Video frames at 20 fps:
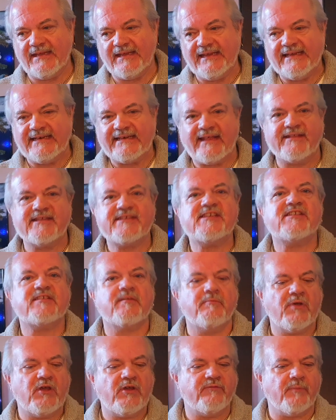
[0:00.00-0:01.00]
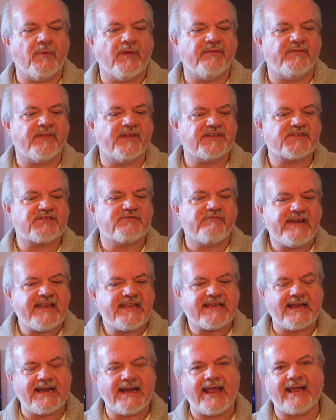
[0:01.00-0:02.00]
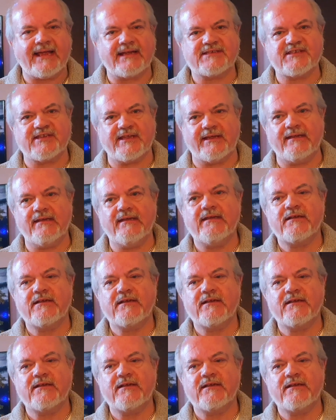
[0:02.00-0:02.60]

Now this is a movement that's reconnecting